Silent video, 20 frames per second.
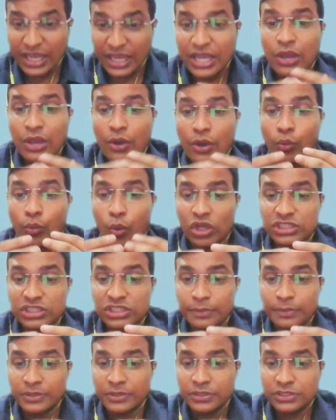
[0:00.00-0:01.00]
was the
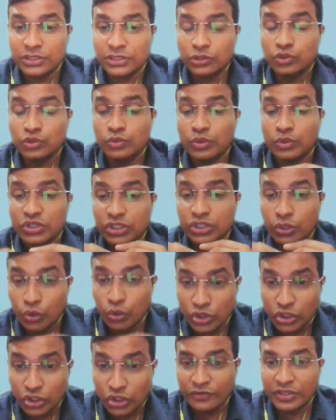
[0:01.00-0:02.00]
person who was the owner
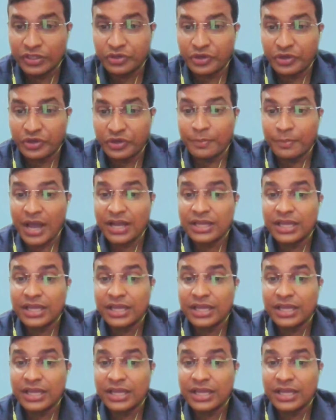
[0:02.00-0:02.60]
of the trademark,